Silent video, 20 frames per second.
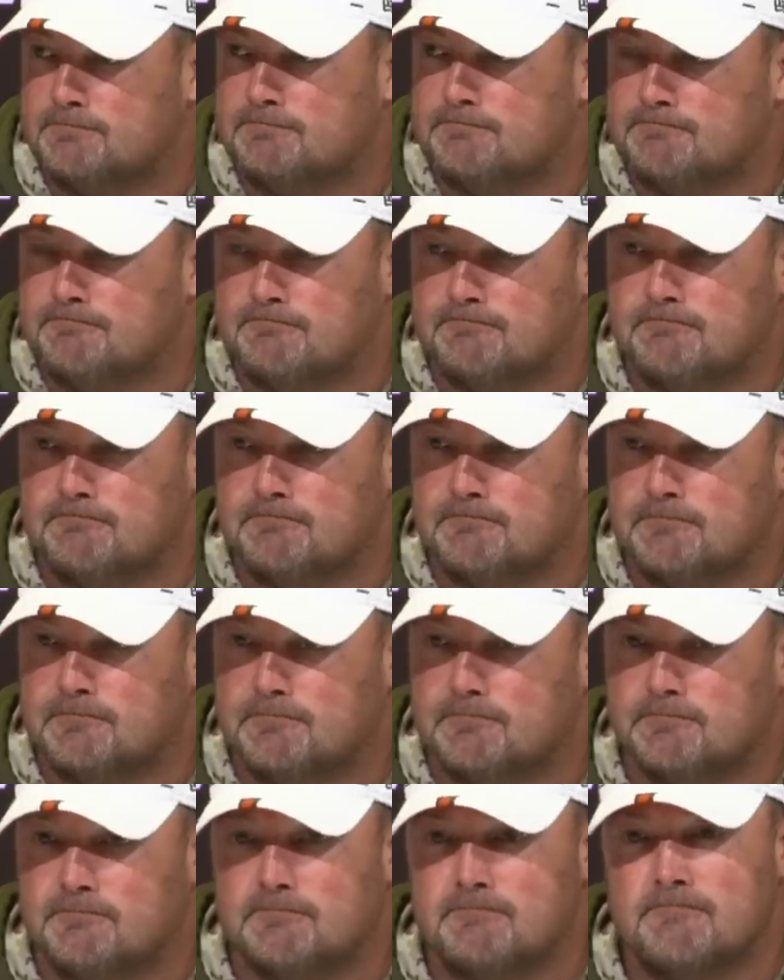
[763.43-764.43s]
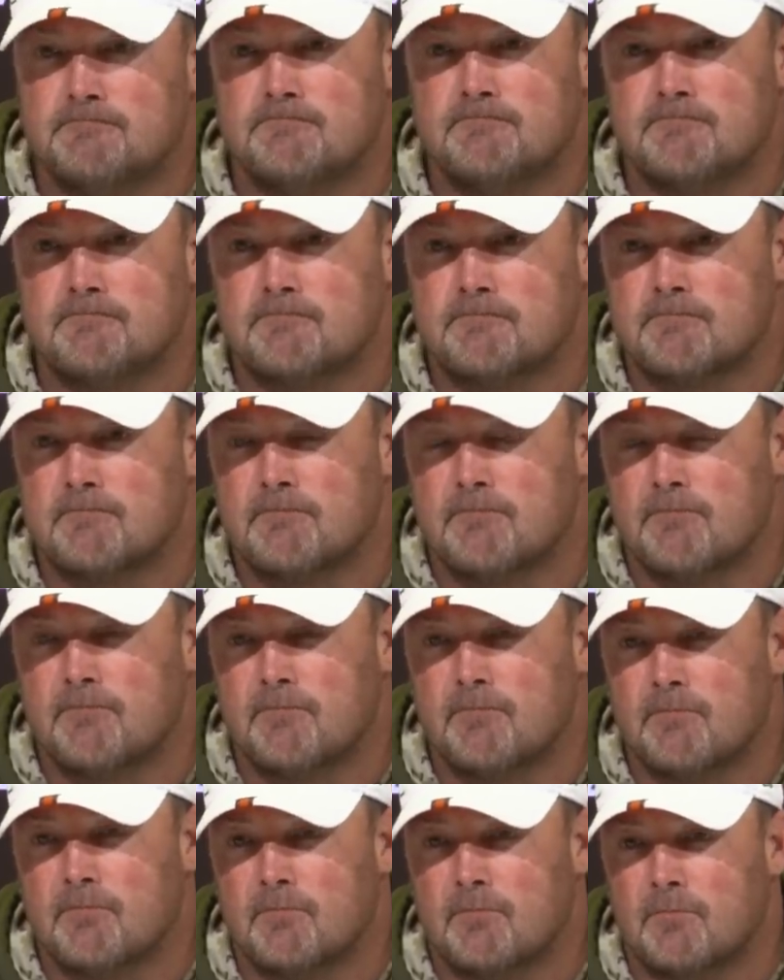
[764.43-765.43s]
The NFL games run
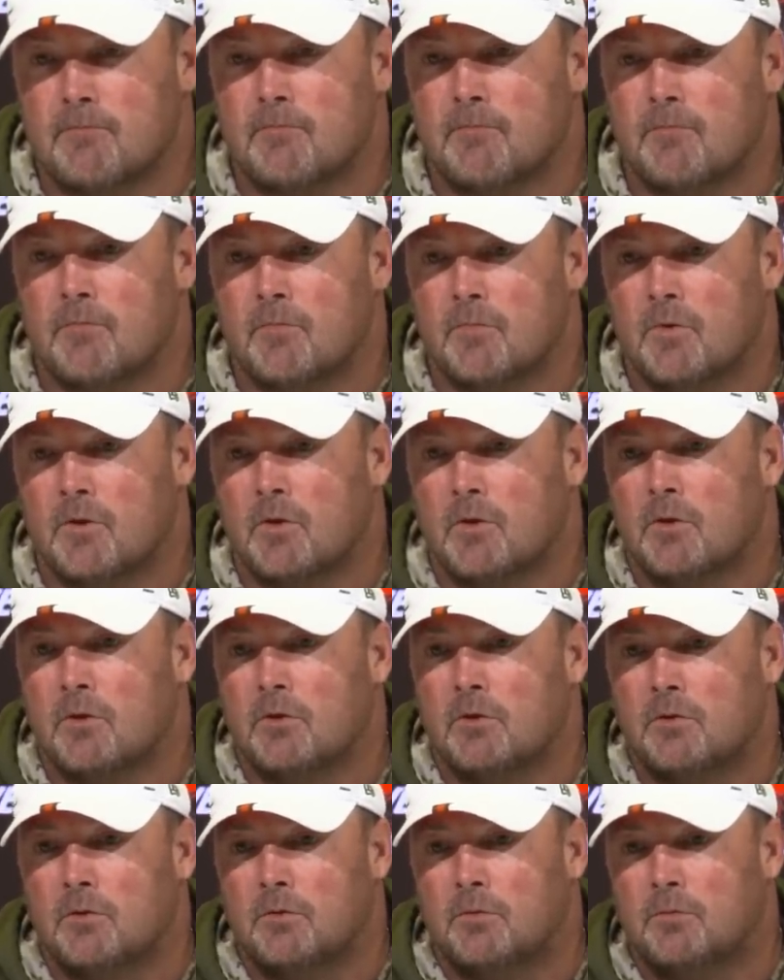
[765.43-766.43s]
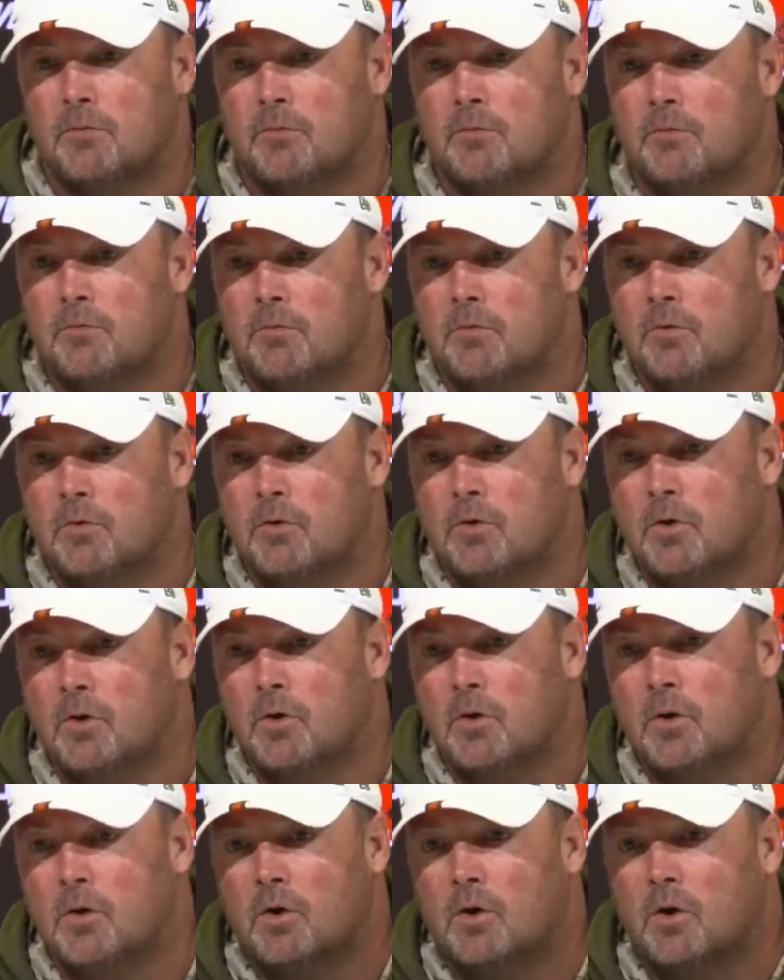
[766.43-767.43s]
together for you when you've been in so many of them.
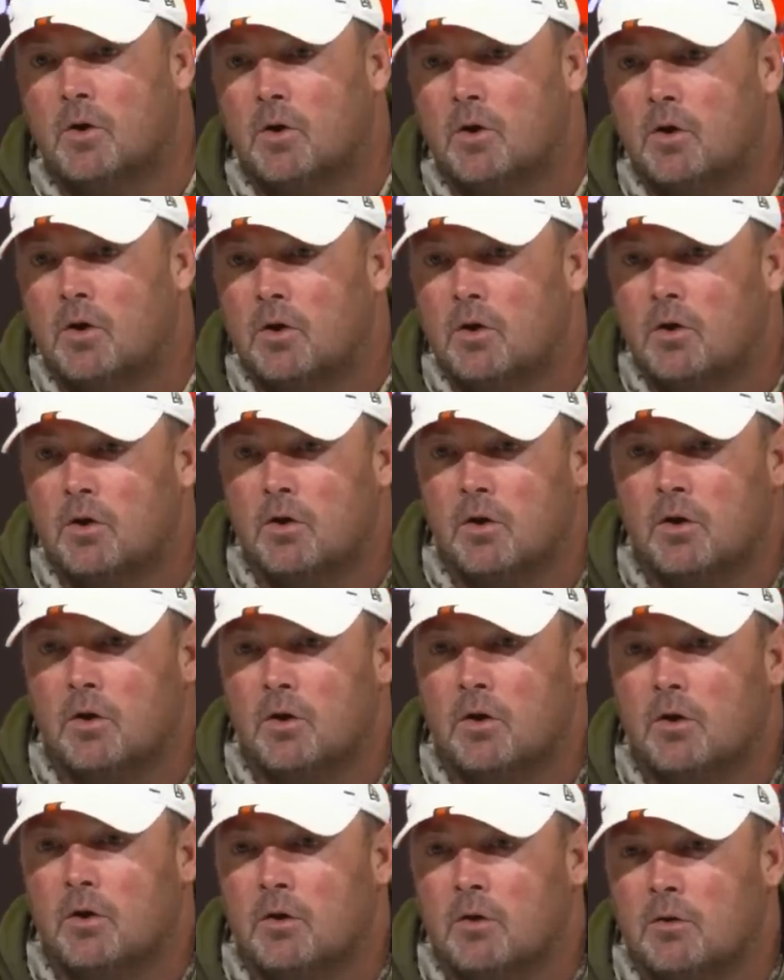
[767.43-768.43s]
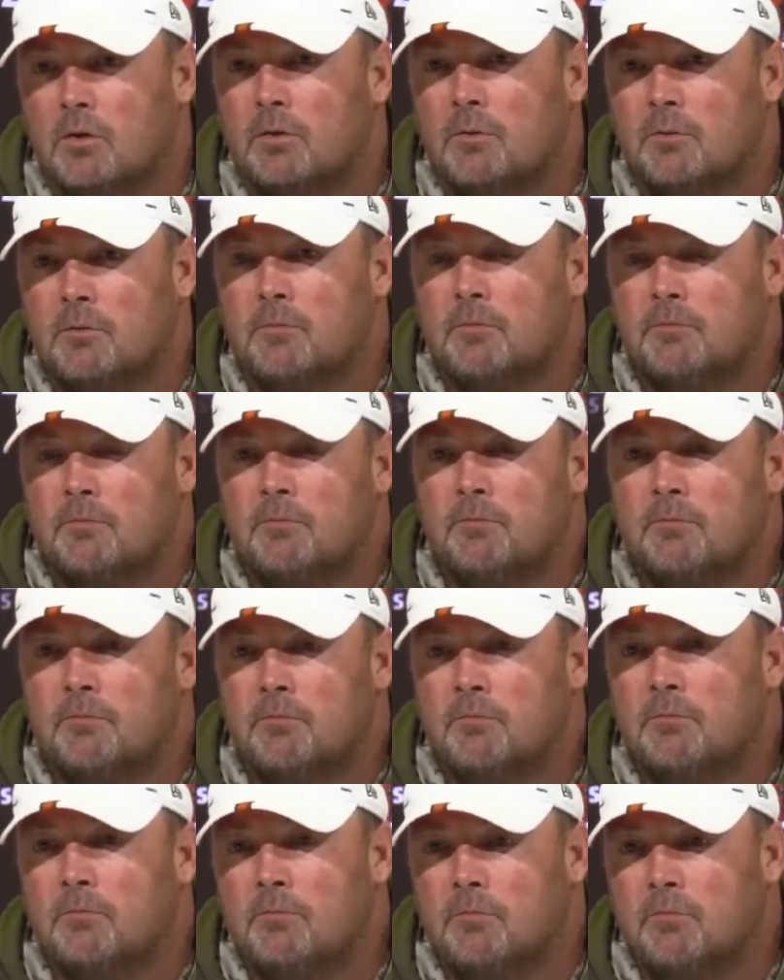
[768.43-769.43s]
Or, I'm asking about last year's game at Denver.
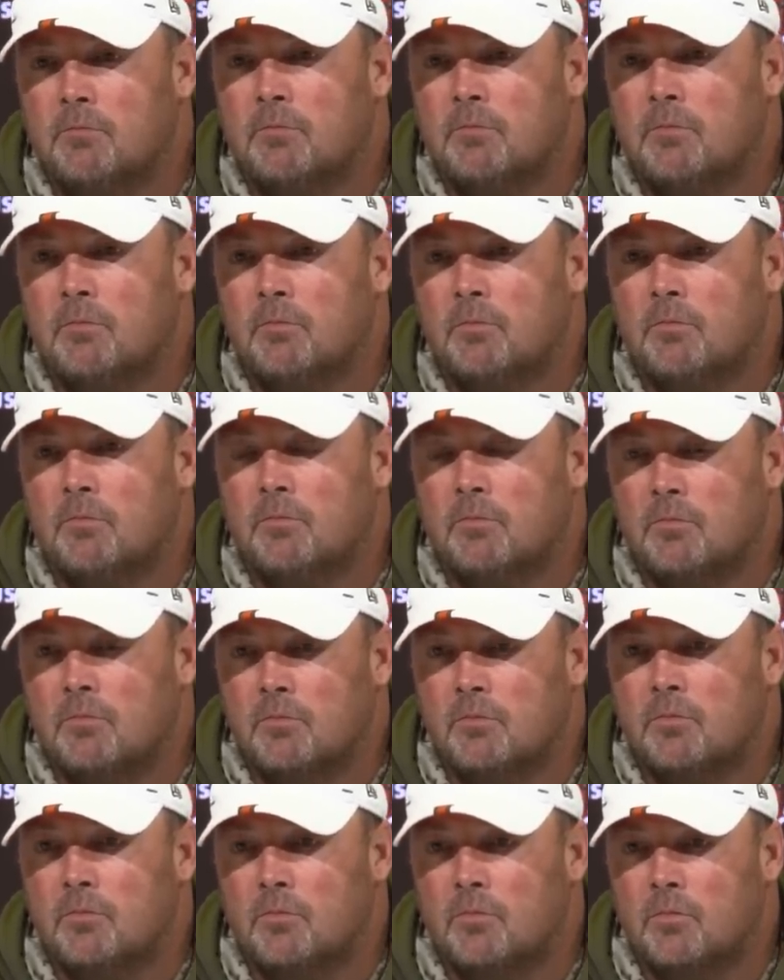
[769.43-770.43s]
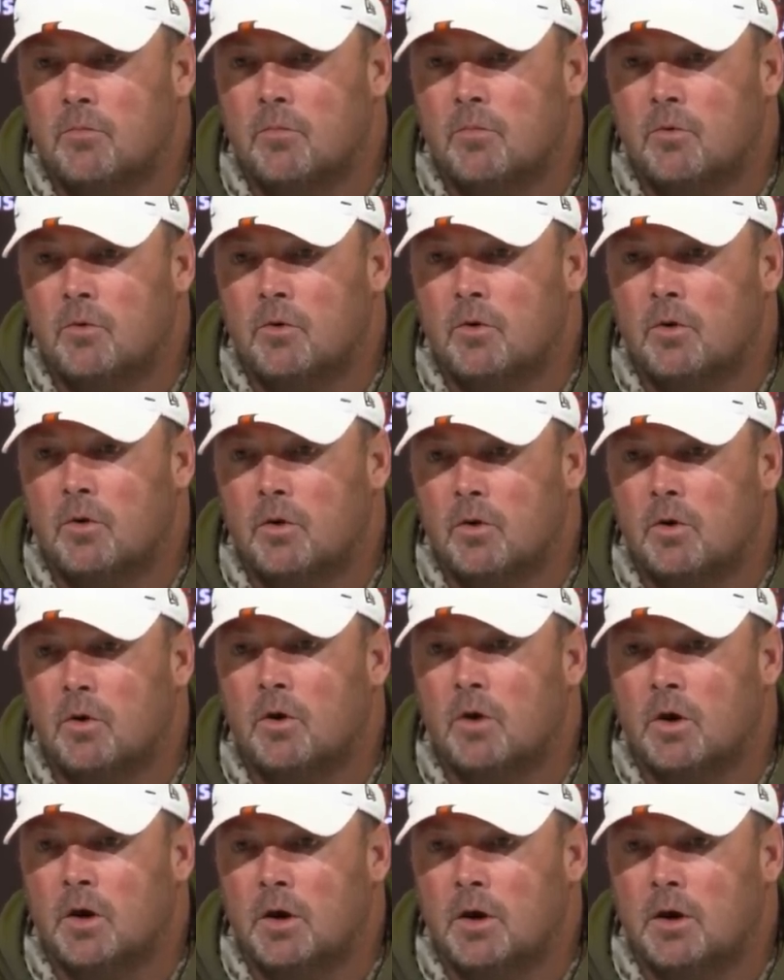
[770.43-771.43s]
Do clear memories
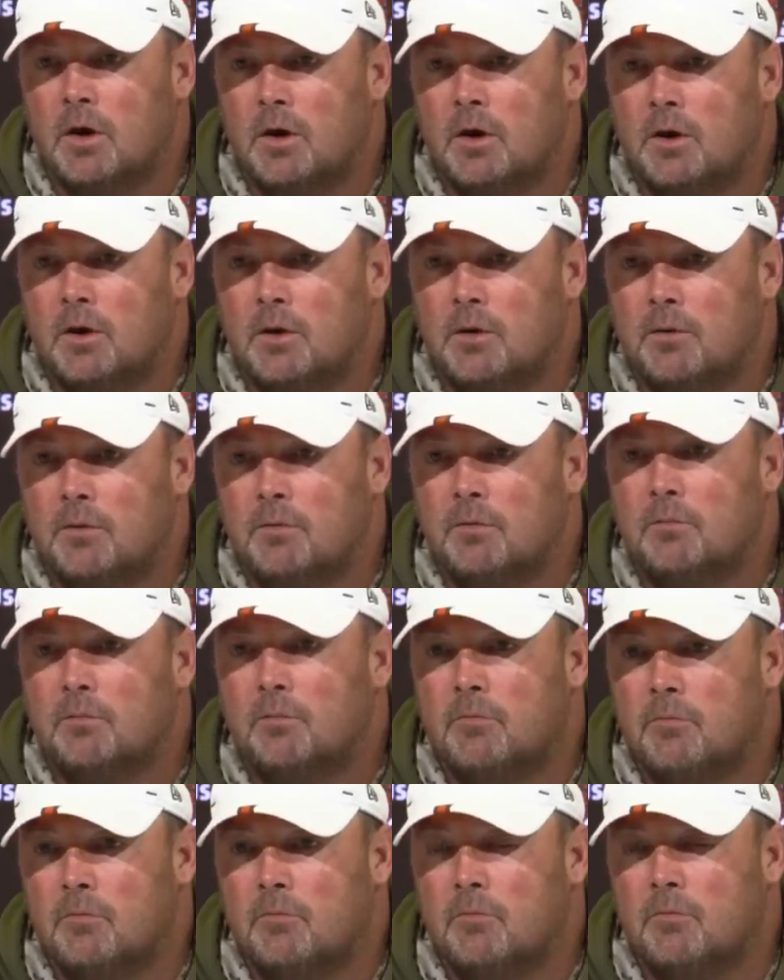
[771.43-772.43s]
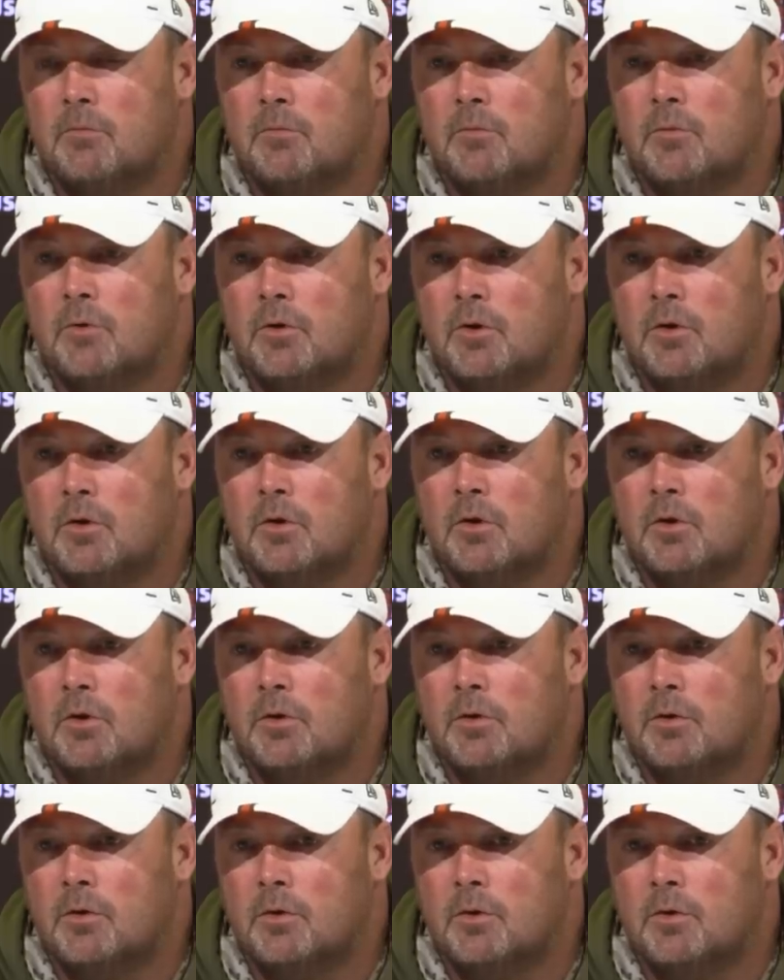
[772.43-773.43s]
of that game come back to you as you
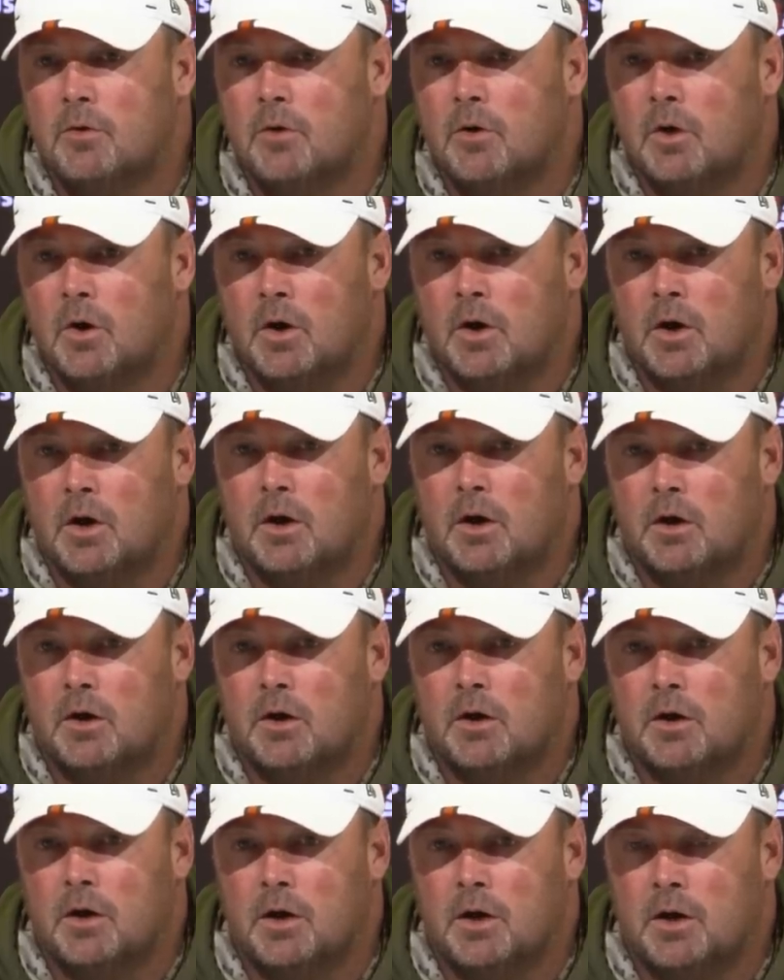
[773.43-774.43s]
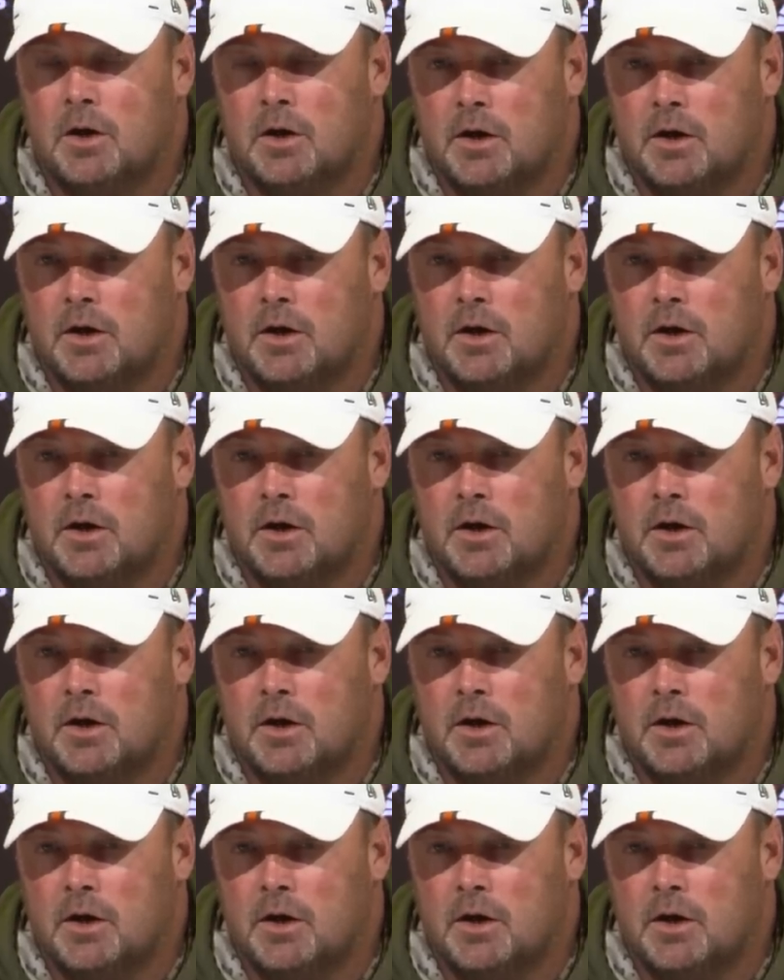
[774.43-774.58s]
go through the week preparing for them?